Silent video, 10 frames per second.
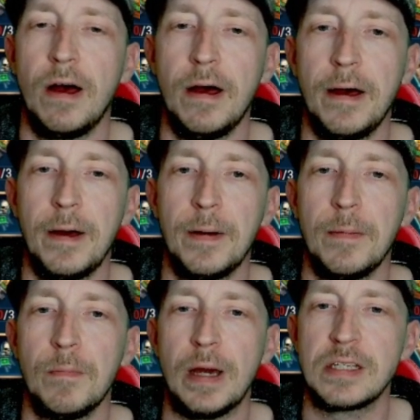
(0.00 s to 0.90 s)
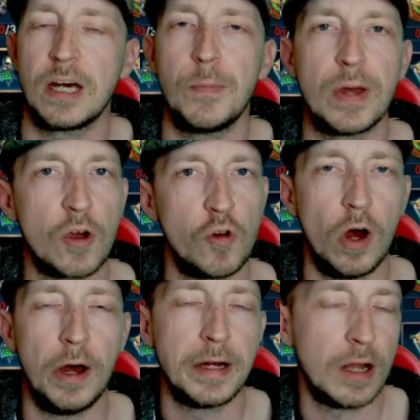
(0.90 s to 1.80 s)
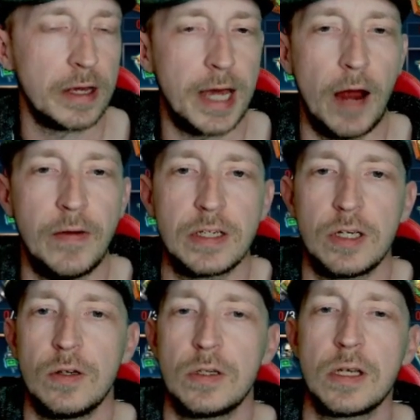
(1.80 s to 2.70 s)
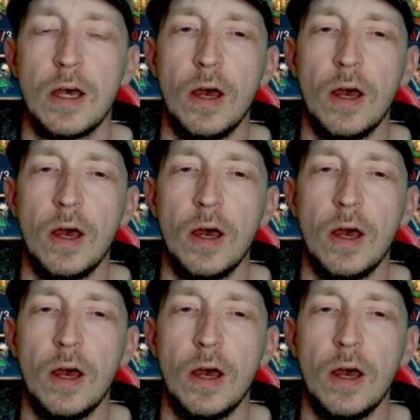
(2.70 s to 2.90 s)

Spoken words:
It's going to be a grind like characters,